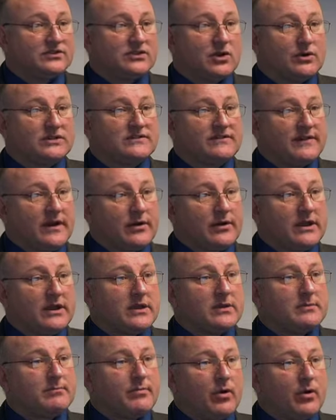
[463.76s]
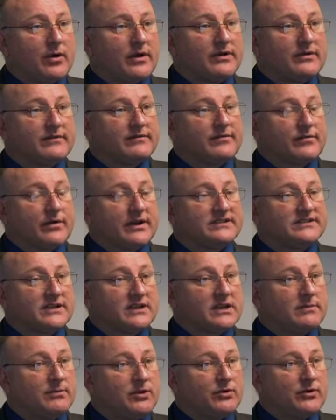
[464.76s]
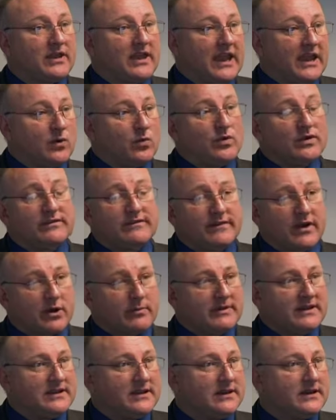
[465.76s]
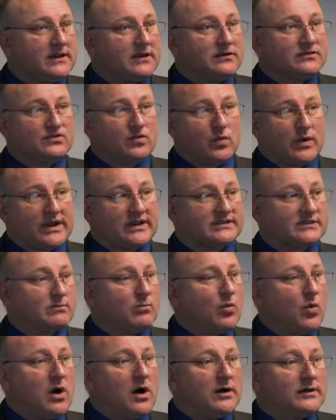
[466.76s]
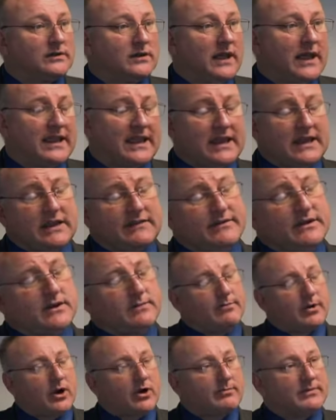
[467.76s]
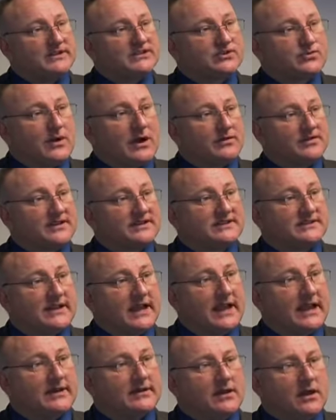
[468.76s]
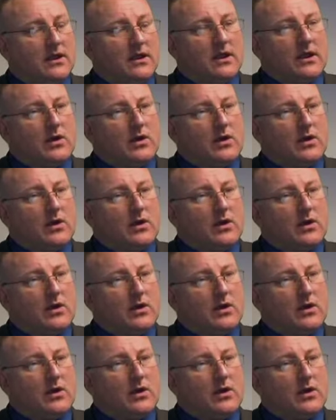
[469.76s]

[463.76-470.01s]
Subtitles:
So it's very important for us to communicate with Farmington Hills, Wixom, Walled Lake, and even departments throughout the state.